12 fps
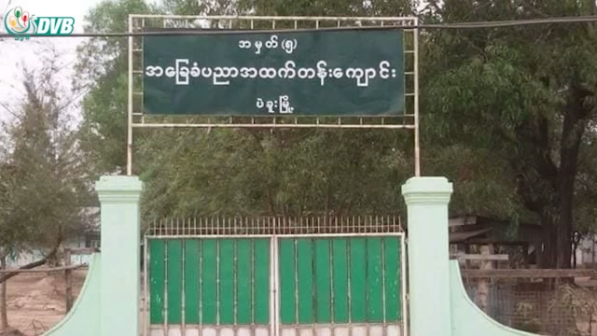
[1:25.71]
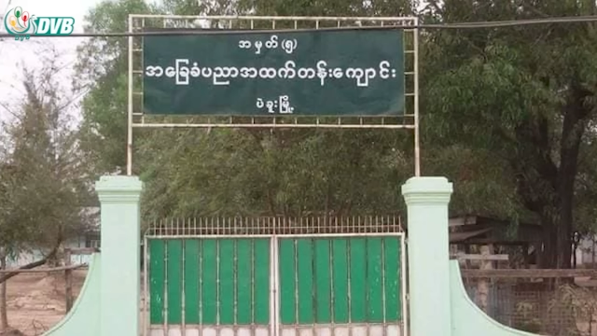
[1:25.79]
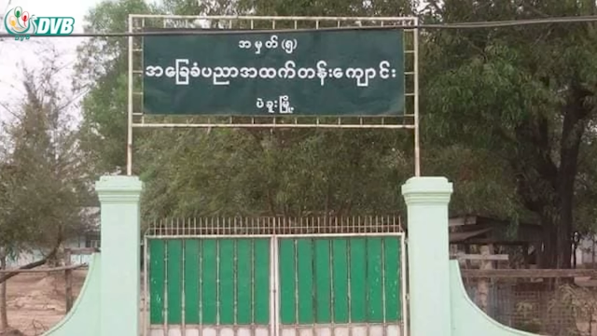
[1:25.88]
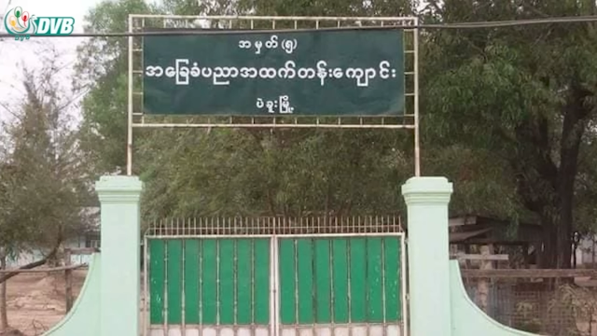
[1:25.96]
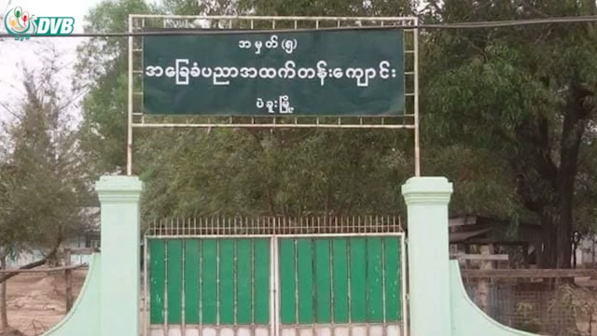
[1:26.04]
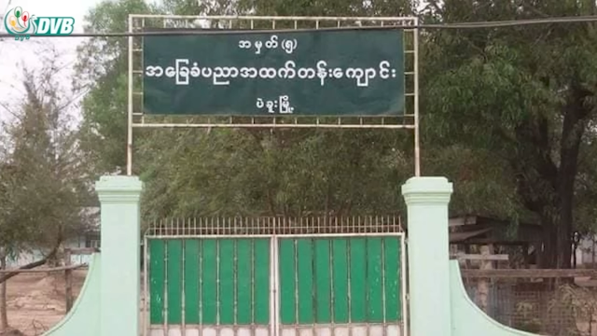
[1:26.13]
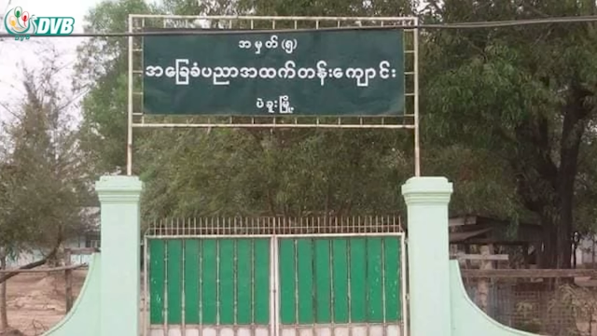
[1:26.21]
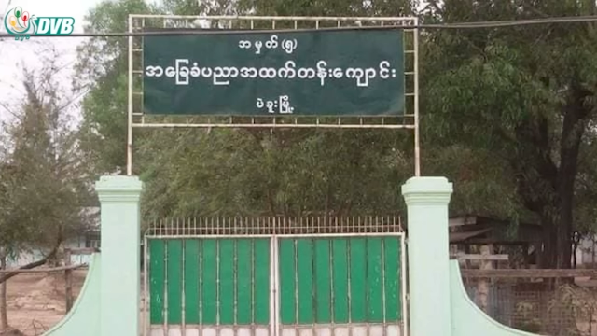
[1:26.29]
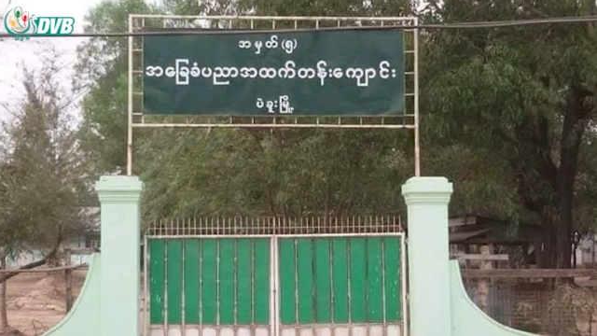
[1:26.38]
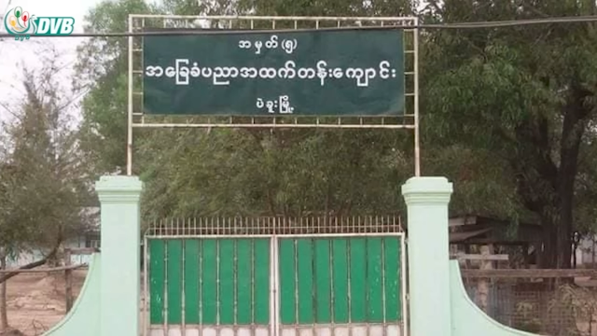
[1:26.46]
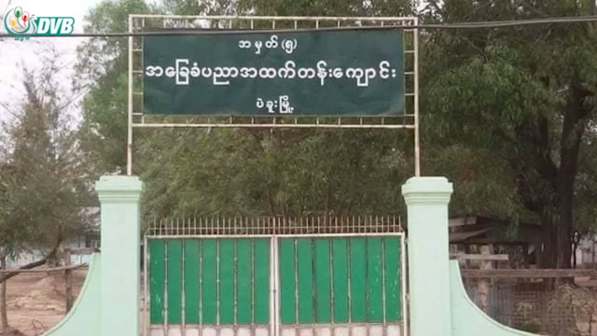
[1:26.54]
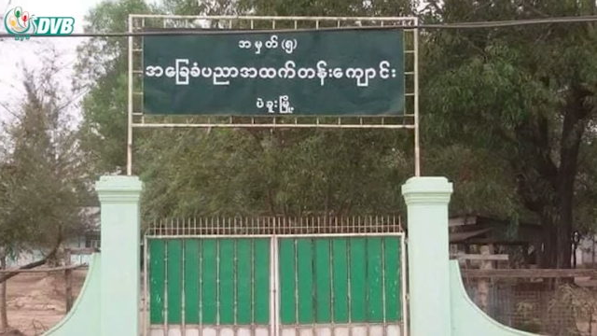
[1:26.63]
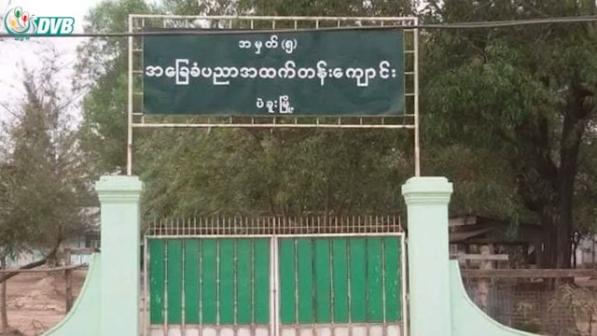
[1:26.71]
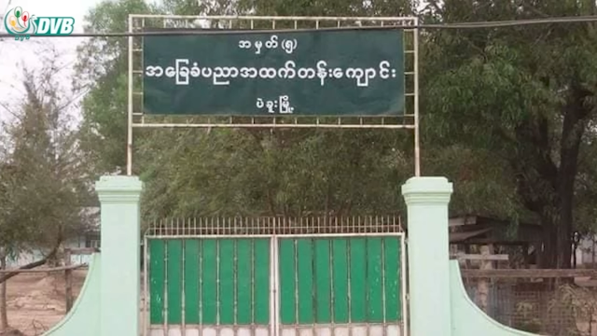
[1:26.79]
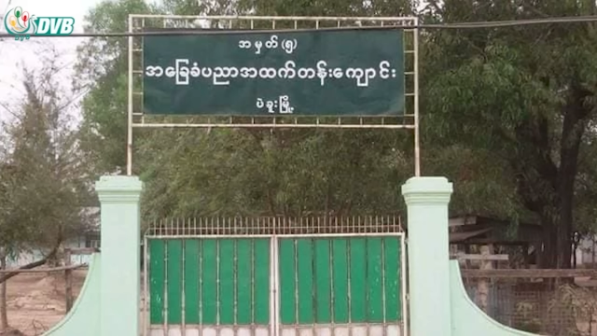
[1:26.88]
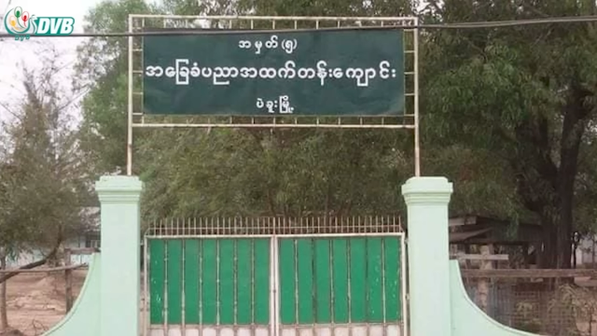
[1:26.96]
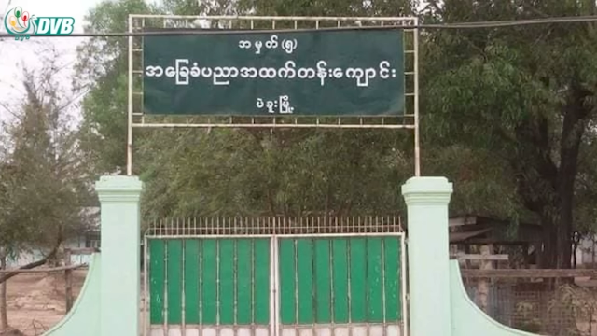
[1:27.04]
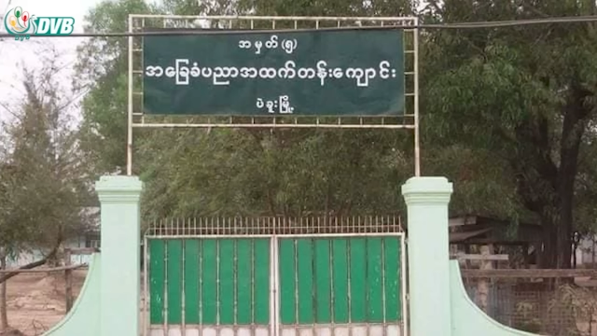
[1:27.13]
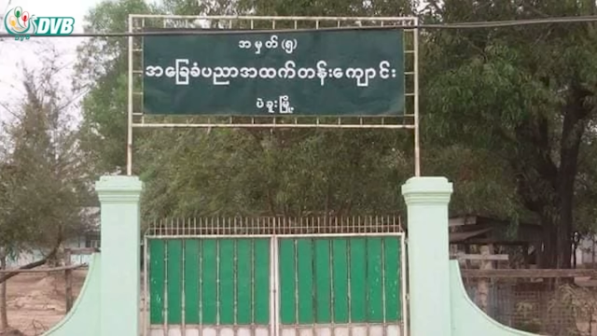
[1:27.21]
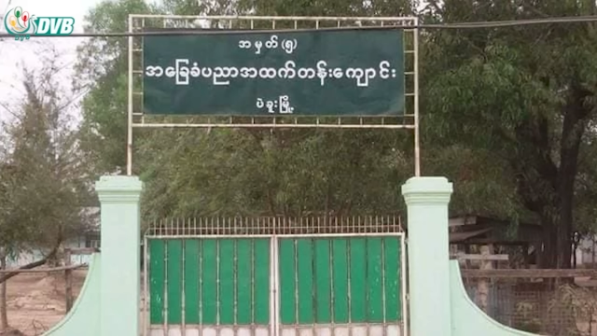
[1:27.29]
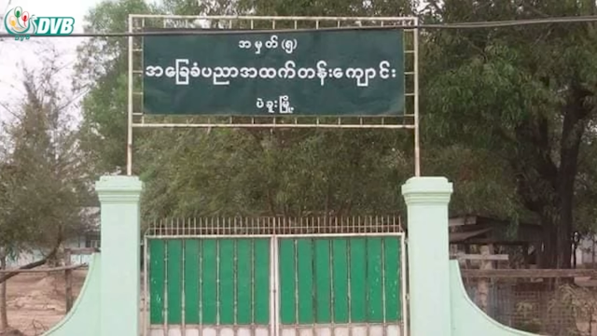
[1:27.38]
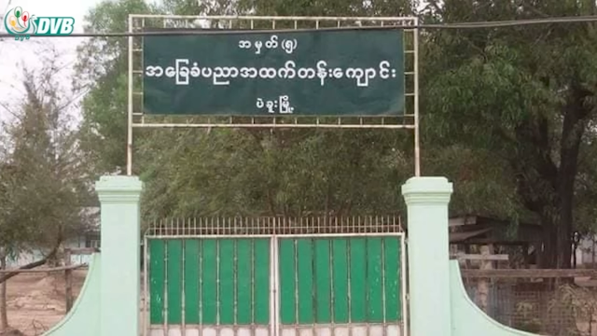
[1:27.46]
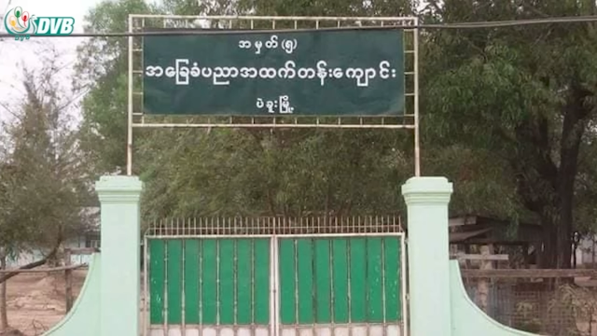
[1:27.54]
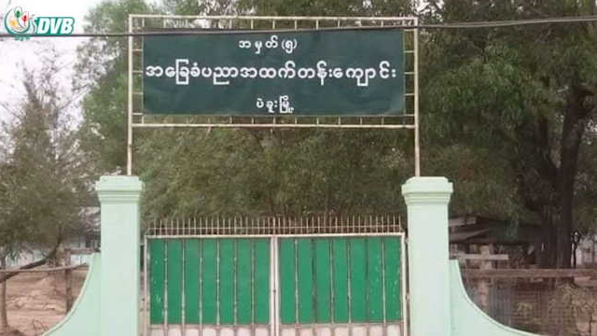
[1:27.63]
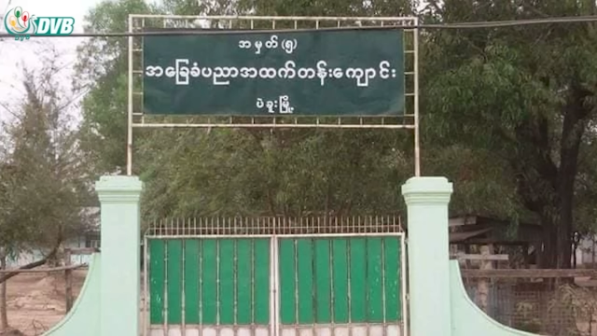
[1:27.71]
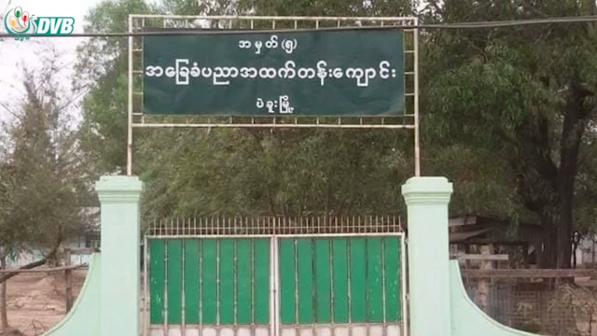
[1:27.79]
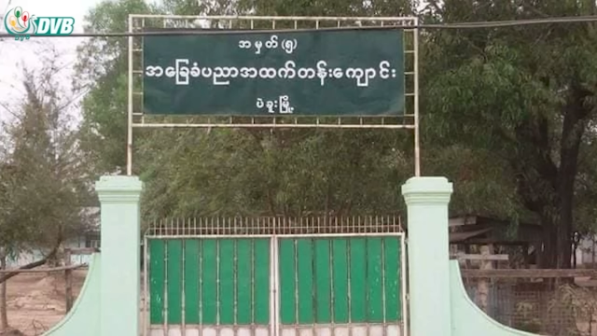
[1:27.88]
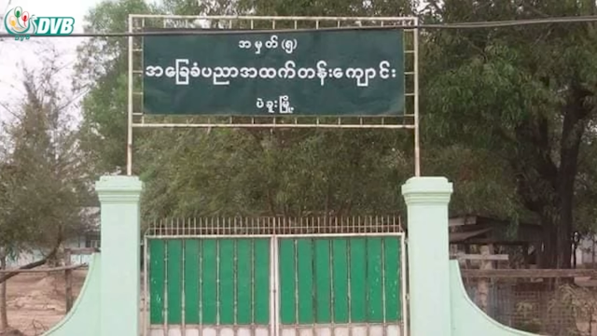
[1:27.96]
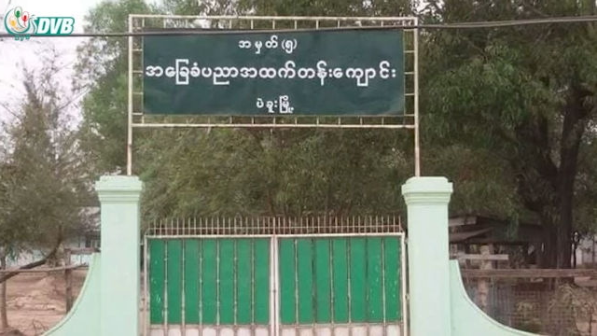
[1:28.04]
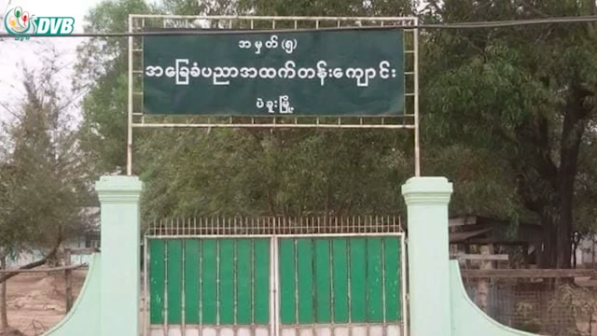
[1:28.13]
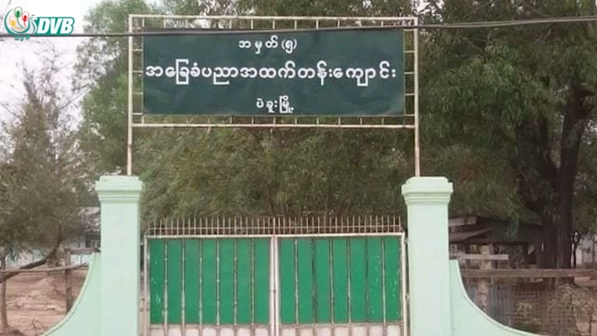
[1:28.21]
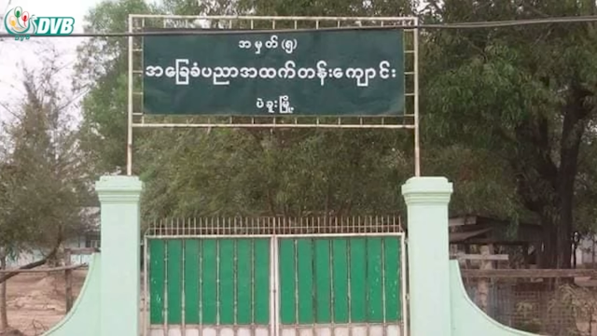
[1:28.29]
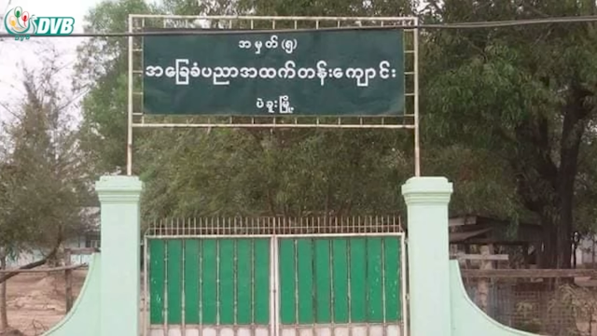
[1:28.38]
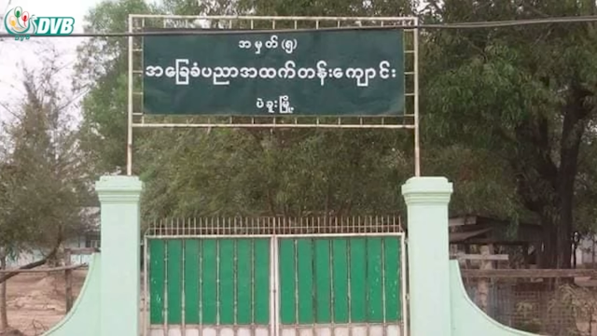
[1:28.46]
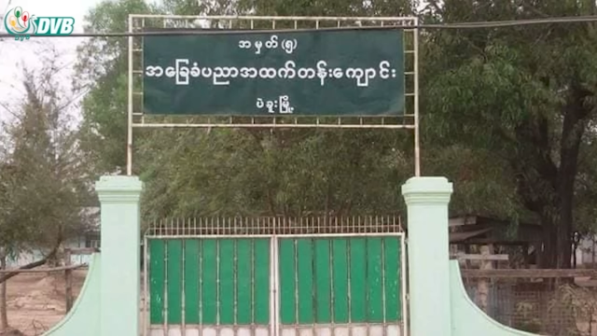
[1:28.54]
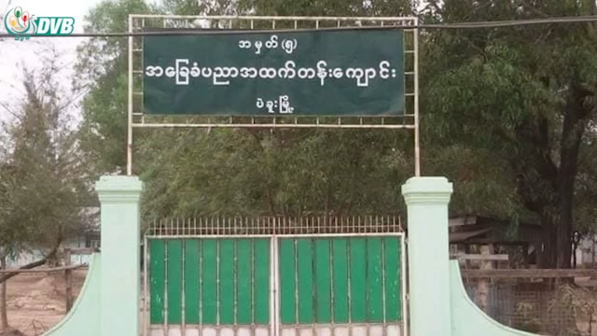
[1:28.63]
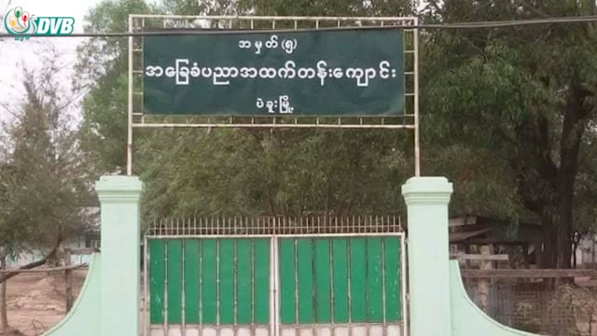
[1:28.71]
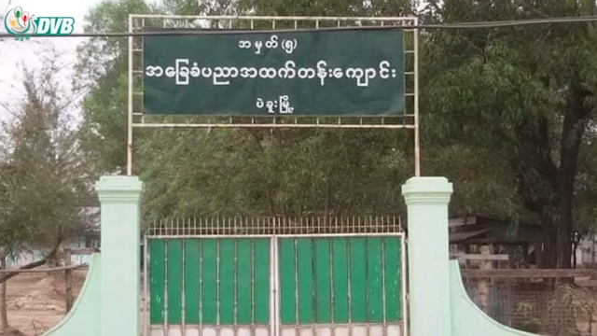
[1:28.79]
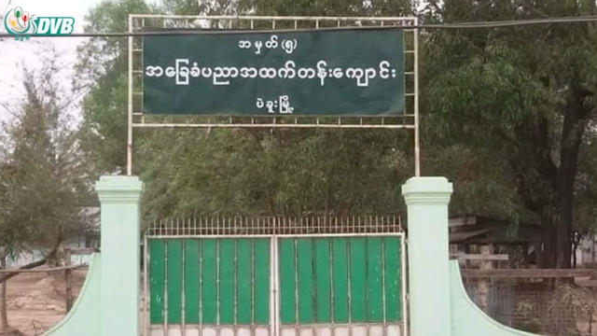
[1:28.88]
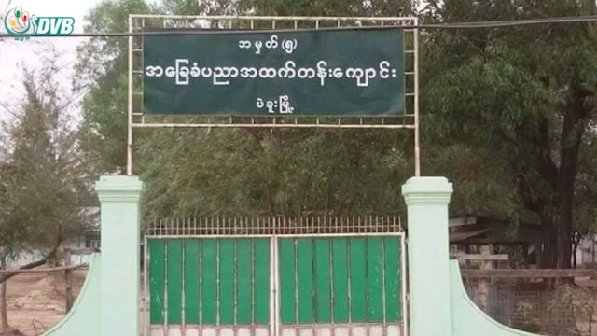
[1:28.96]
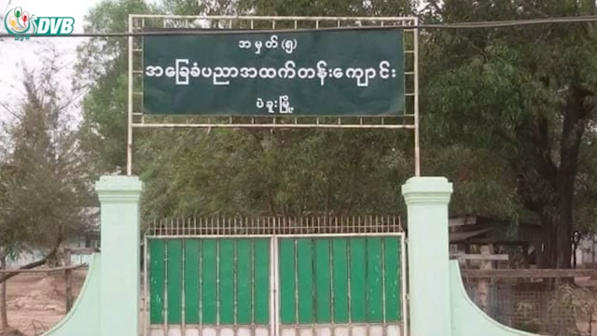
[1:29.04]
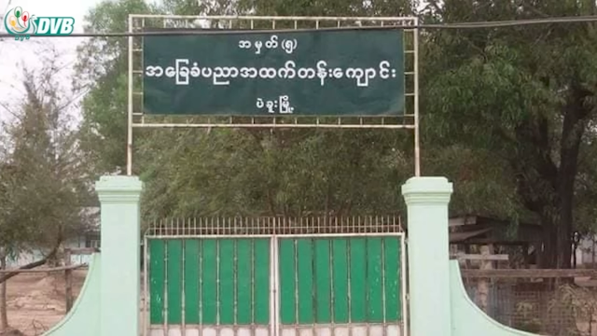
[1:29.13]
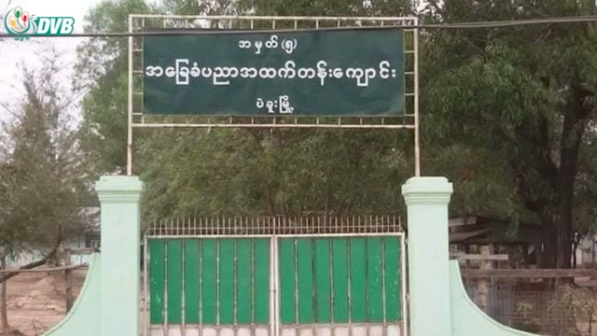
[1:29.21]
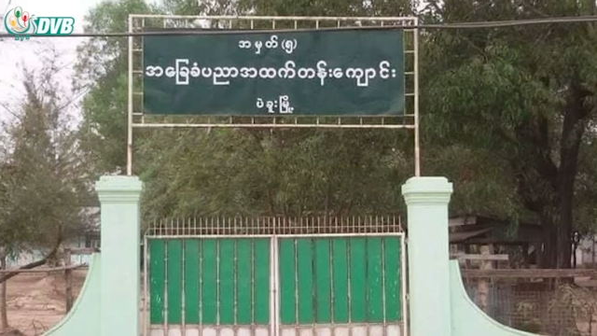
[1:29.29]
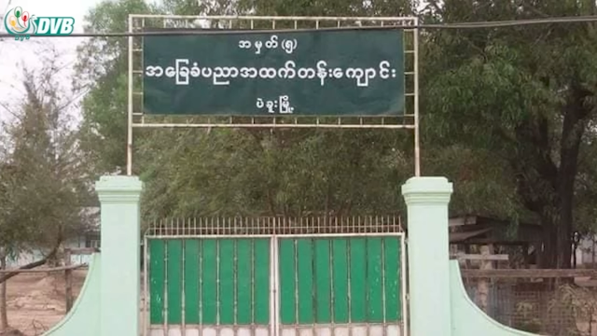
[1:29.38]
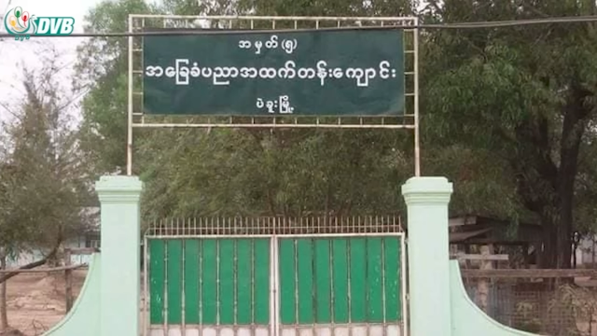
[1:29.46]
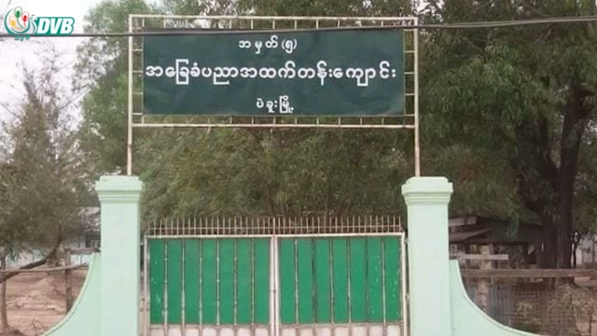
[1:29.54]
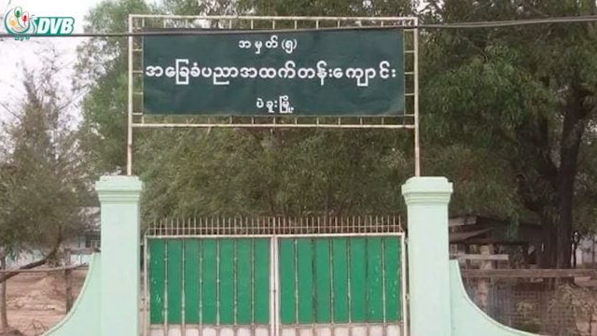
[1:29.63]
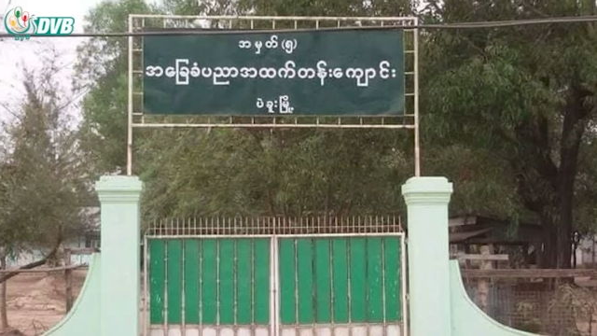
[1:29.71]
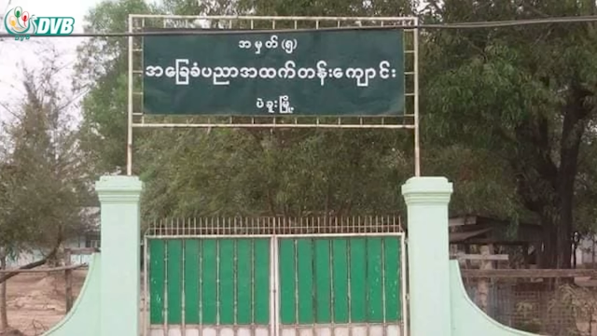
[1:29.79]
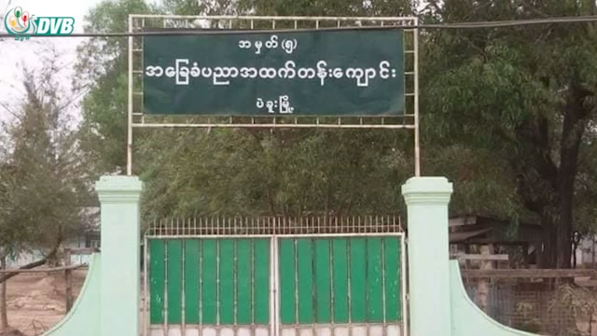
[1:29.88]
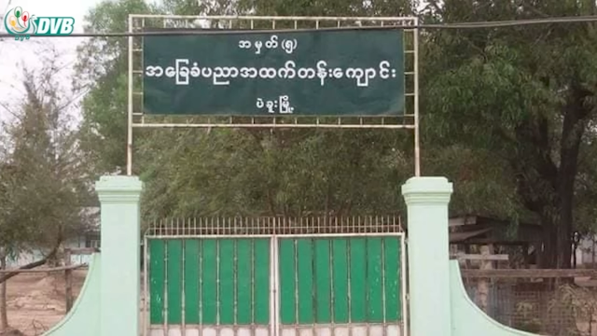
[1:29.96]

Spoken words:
(no speaker visible)